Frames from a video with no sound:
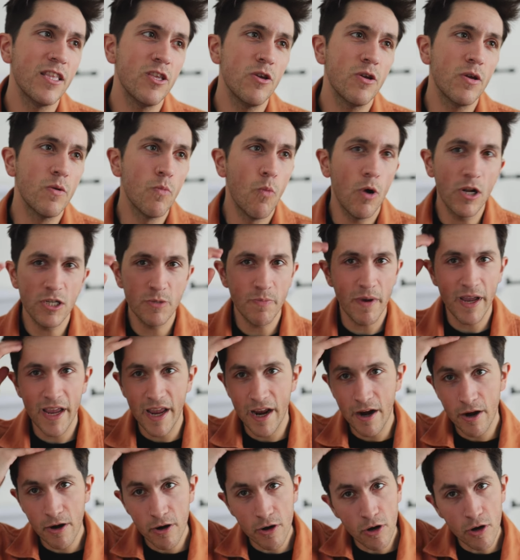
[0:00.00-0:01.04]
you can watch my
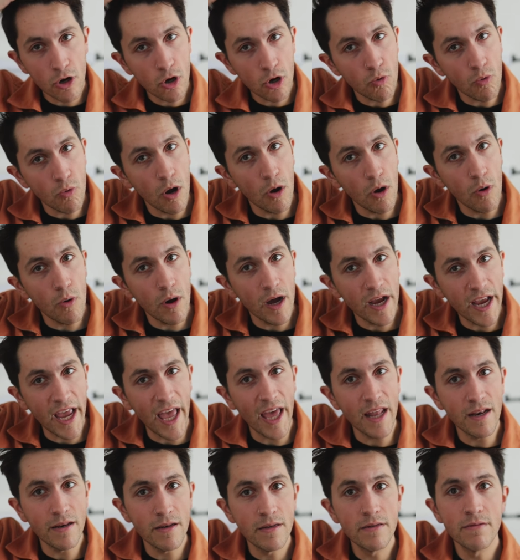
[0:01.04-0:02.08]
hair grow
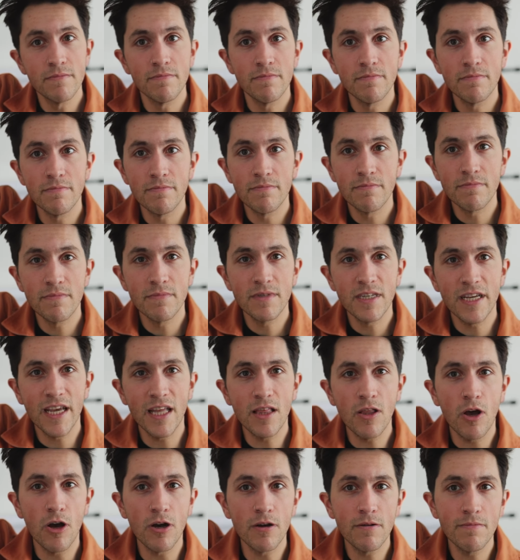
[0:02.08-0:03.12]
again to
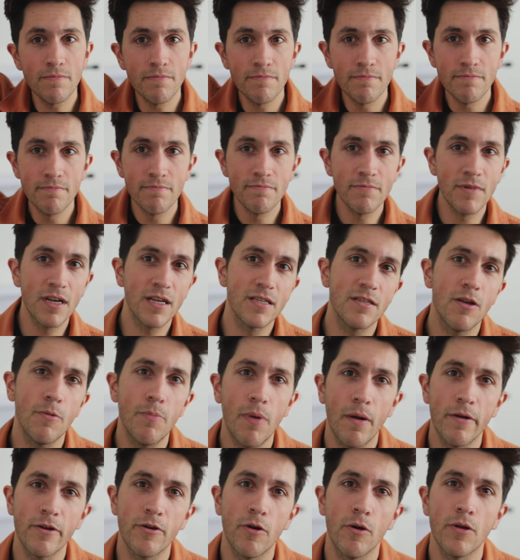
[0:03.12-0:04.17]
get long, because I'll
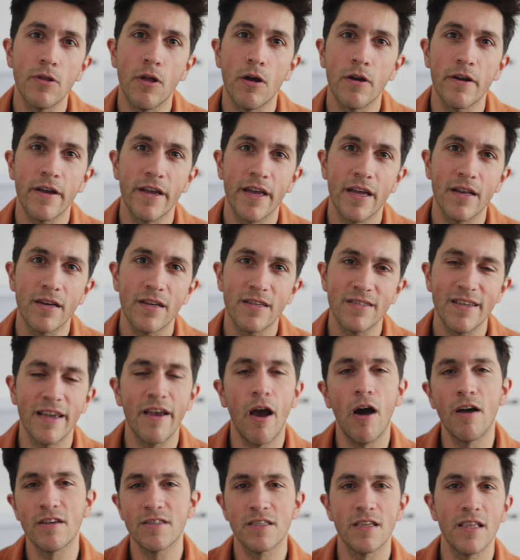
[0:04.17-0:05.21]
probably grow it long again, because I
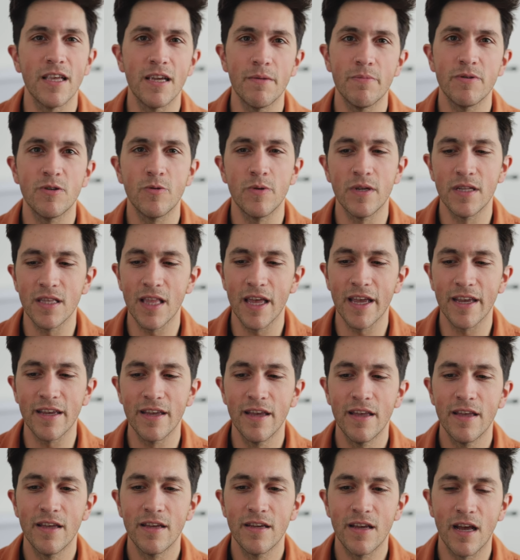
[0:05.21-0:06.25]
oscillate between like
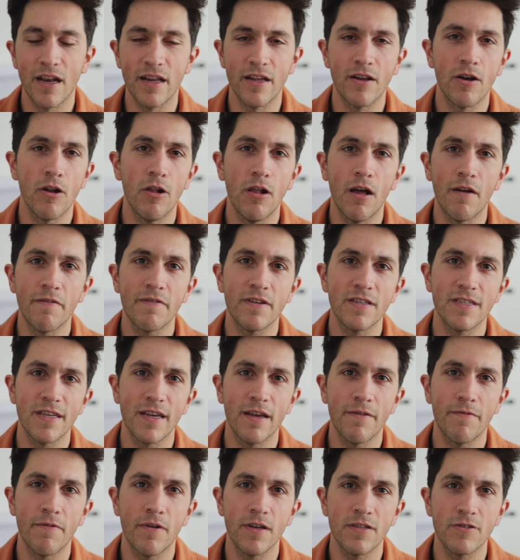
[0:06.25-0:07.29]
cutting it all off because I
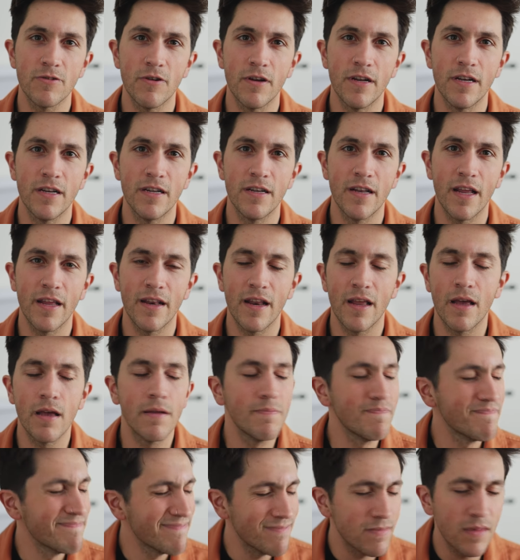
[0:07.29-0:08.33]
get frustrated. And
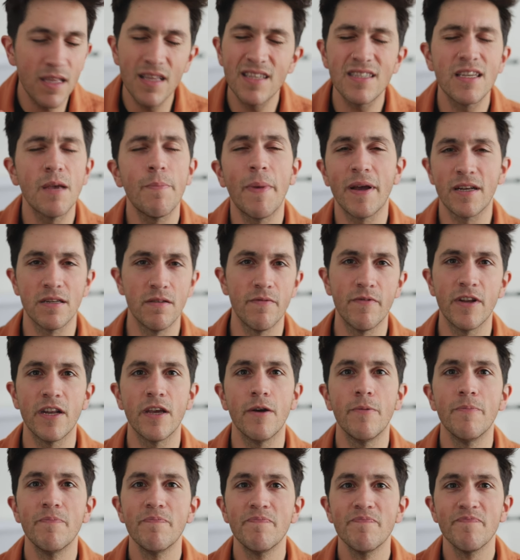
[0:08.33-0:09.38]
let's get back to the
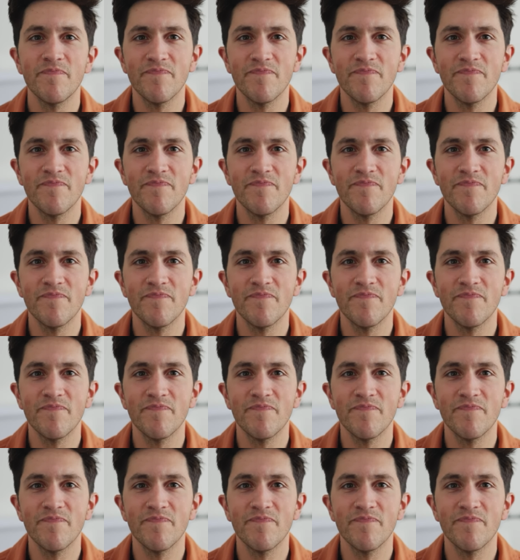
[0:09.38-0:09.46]
video.